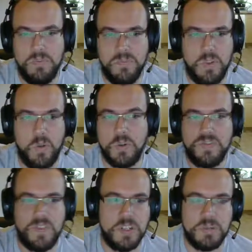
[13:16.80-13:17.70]
launch
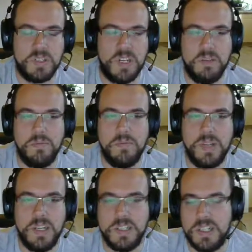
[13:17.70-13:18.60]
frames per second
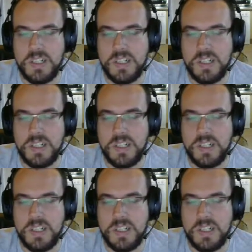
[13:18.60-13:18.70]
into the